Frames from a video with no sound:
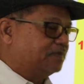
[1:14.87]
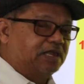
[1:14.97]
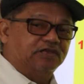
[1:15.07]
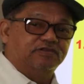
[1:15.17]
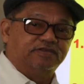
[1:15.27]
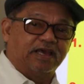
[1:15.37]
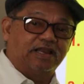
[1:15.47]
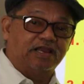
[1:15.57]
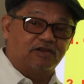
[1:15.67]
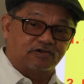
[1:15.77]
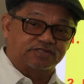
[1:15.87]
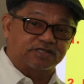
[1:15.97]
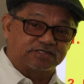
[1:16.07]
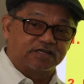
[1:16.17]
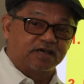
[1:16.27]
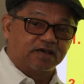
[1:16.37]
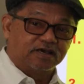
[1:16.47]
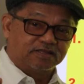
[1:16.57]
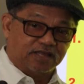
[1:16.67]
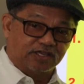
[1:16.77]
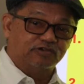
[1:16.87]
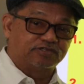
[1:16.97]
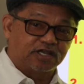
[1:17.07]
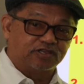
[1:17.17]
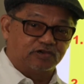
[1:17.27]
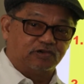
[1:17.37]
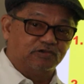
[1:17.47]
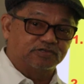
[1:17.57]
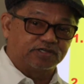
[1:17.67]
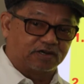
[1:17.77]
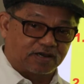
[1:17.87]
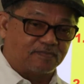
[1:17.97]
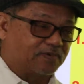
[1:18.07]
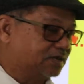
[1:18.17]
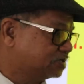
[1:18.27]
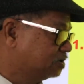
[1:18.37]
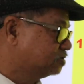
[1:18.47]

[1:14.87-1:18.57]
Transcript: million daily losses that you said you lose, your company is